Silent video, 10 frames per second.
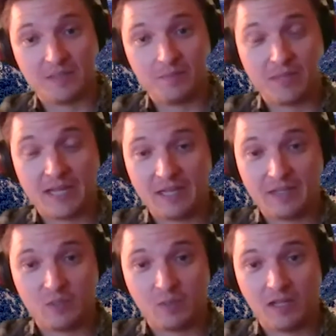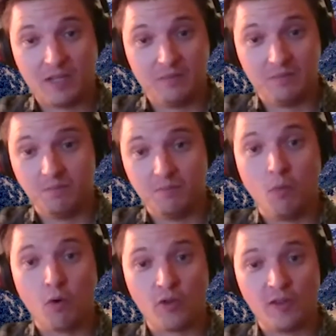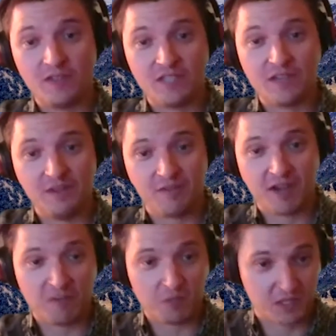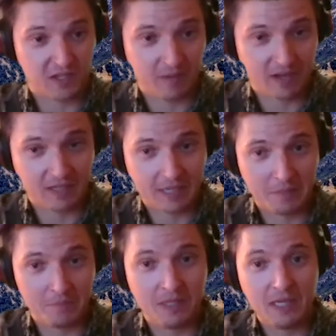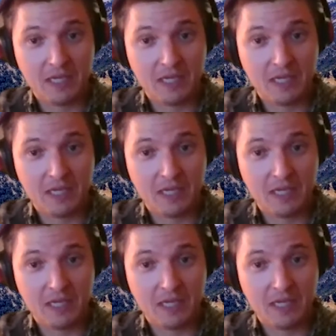I'm planning on spending more than 75% of my time